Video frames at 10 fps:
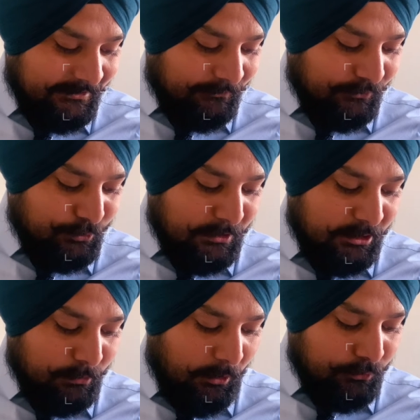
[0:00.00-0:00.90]
with many
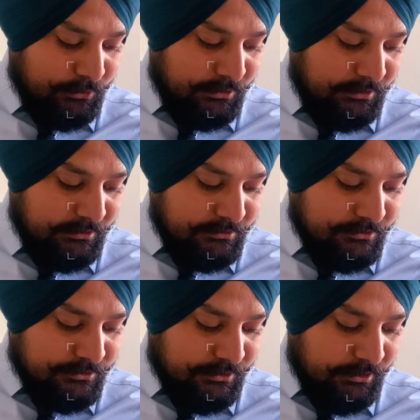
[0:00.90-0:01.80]
mountain
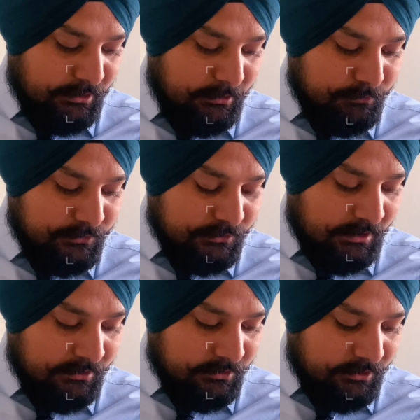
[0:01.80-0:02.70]
streams
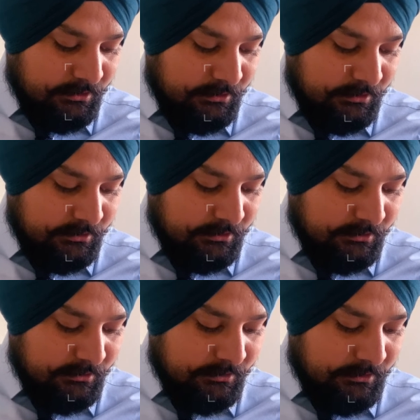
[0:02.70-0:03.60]
entering it.
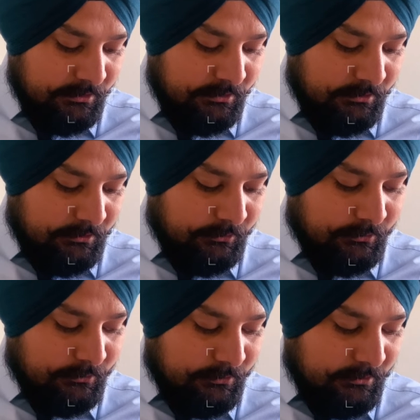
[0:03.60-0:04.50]
Or
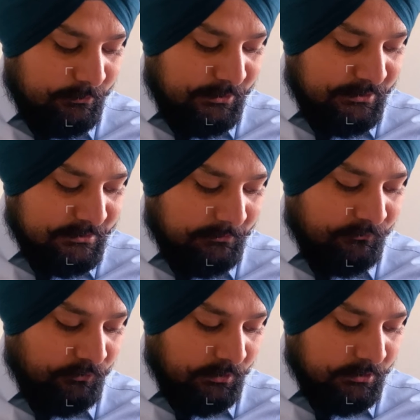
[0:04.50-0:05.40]
could it be some
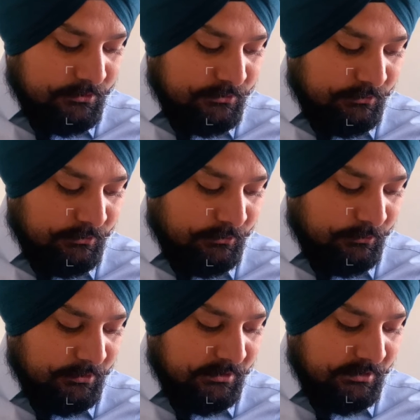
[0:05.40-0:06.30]
vast or
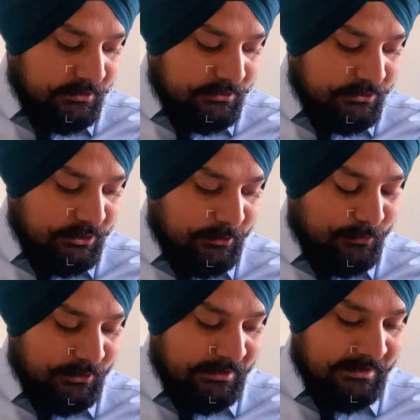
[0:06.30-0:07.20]
oddly
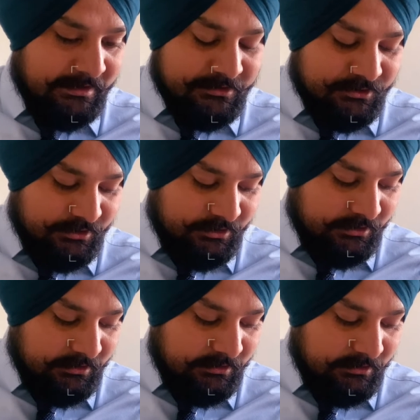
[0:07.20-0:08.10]
shaped alien city,